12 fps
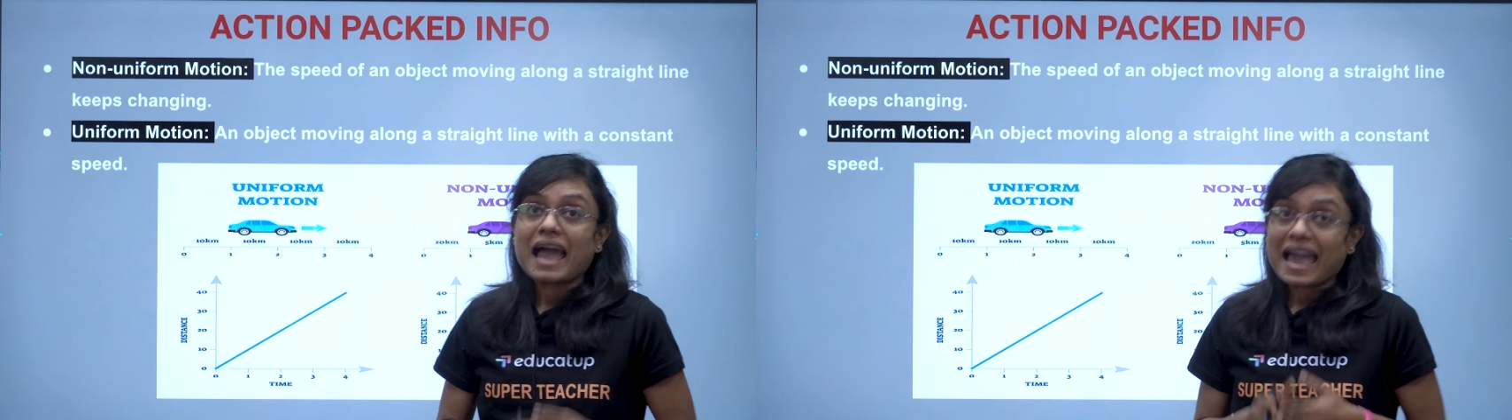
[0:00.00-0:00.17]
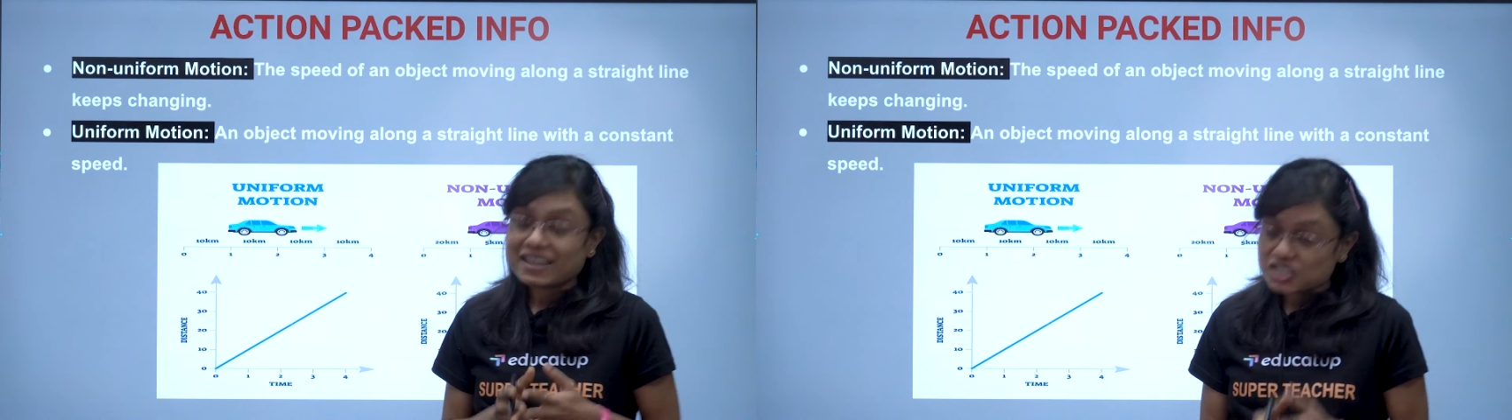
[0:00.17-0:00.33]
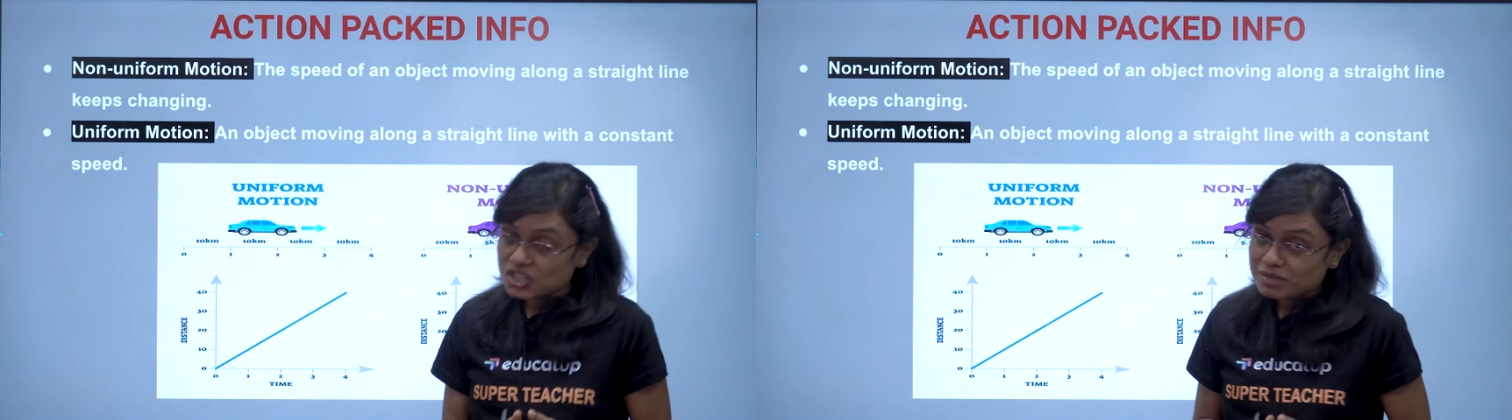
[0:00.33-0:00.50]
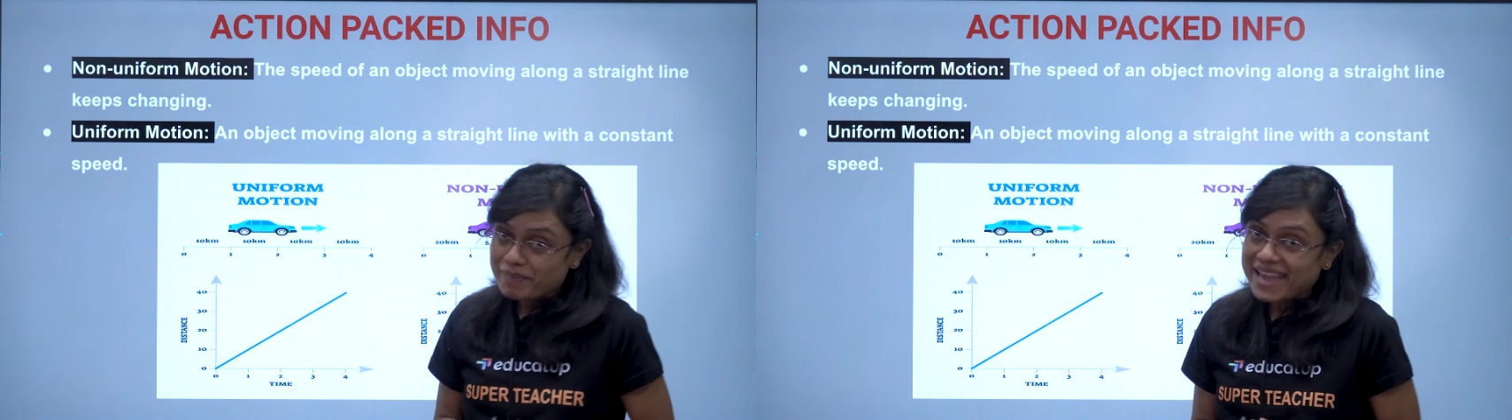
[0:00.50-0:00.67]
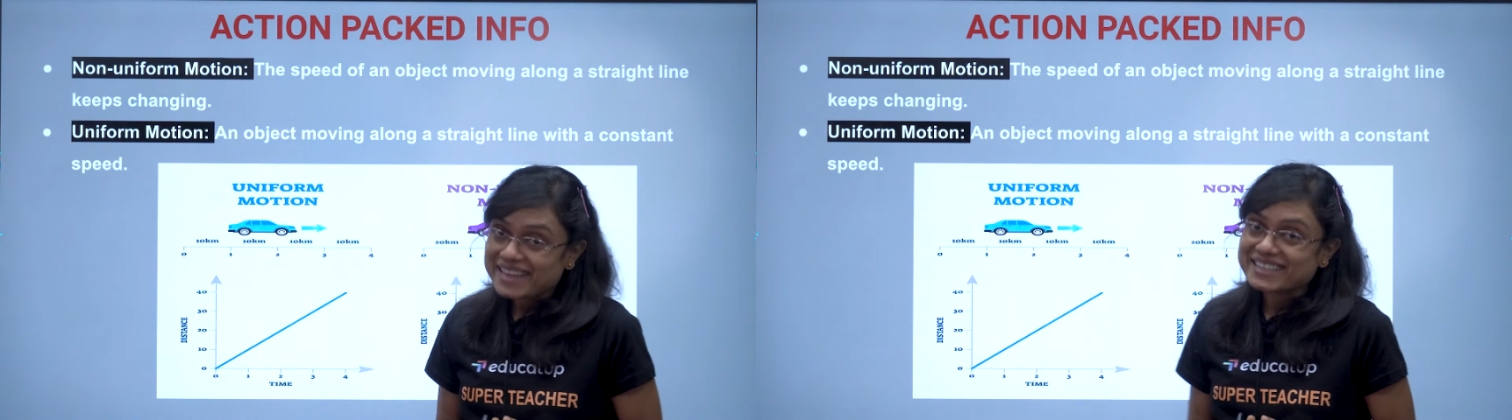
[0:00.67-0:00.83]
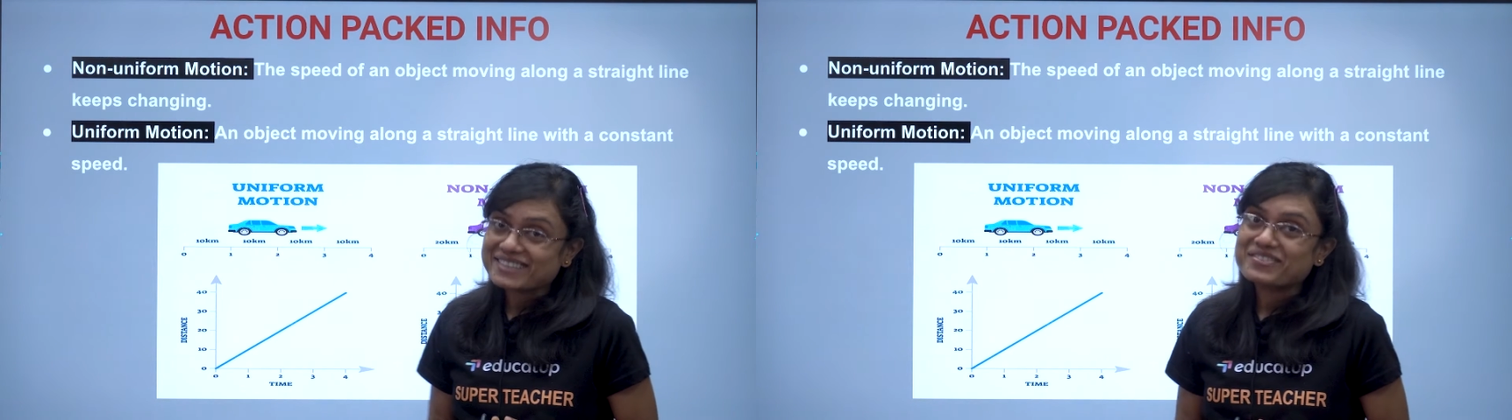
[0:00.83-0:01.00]

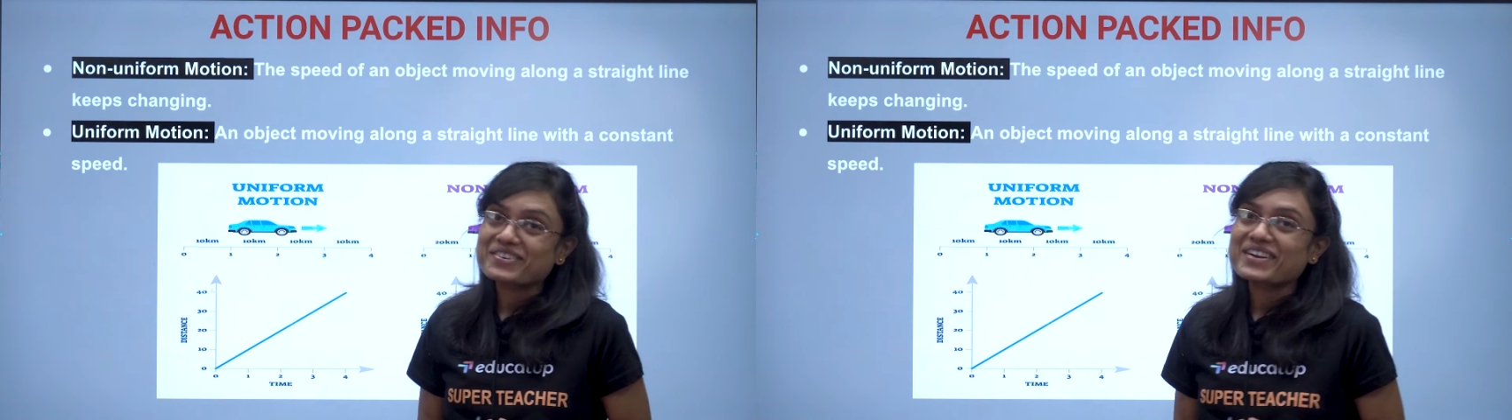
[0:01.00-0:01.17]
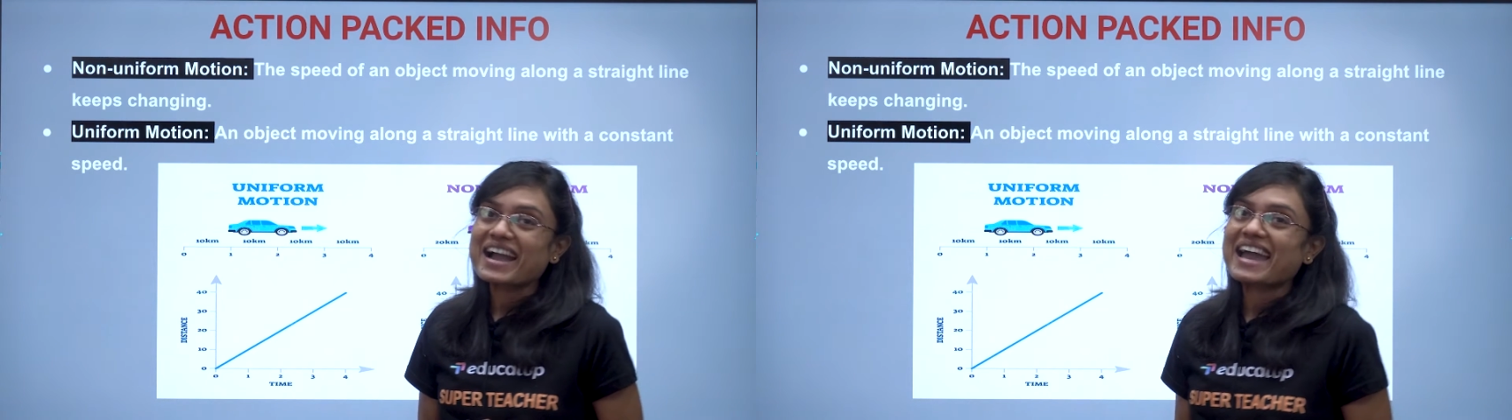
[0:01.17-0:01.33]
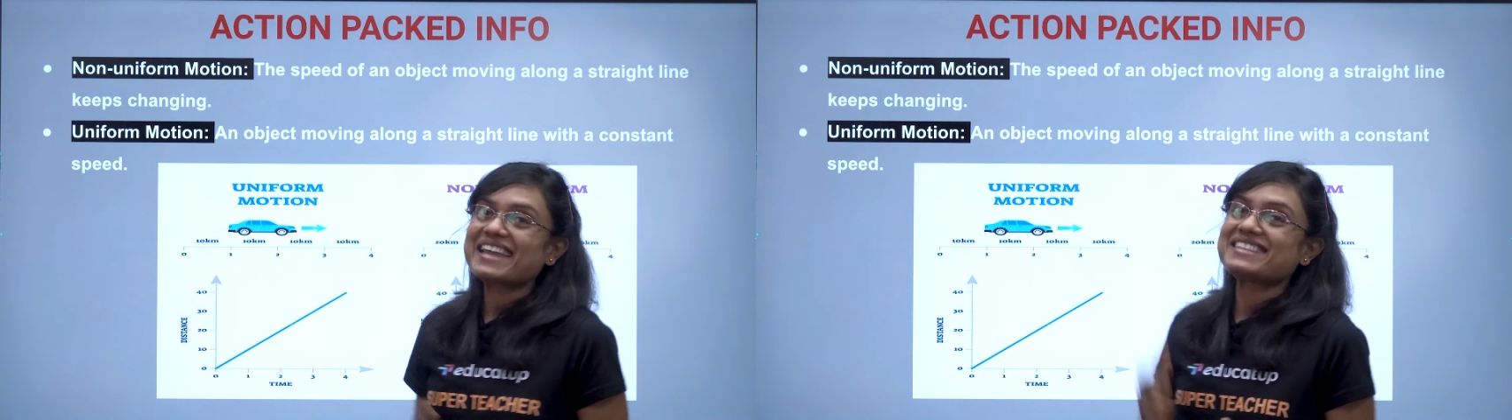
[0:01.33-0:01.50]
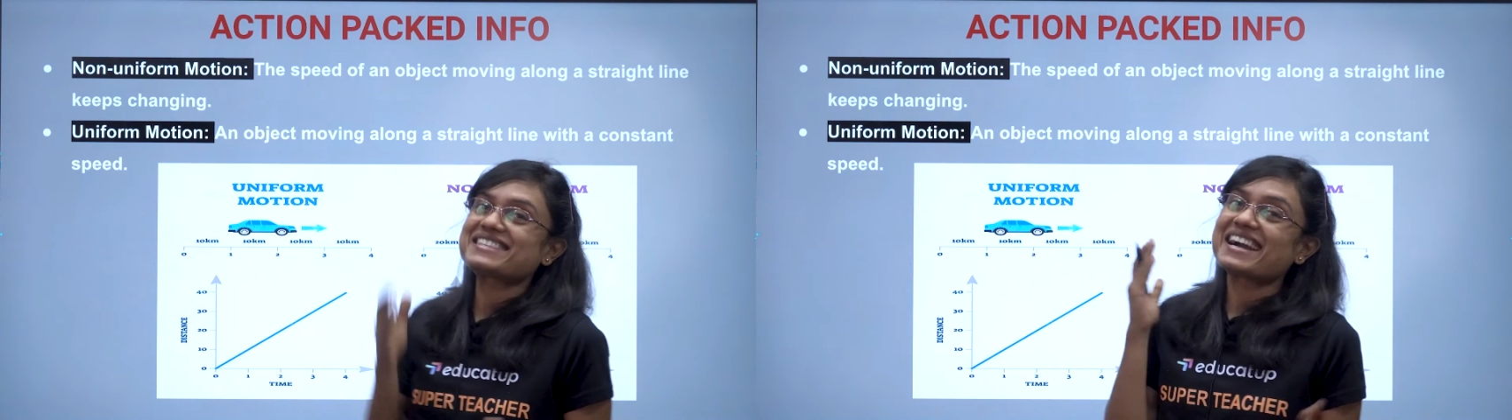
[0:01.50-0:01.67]
Action-packed info, guys.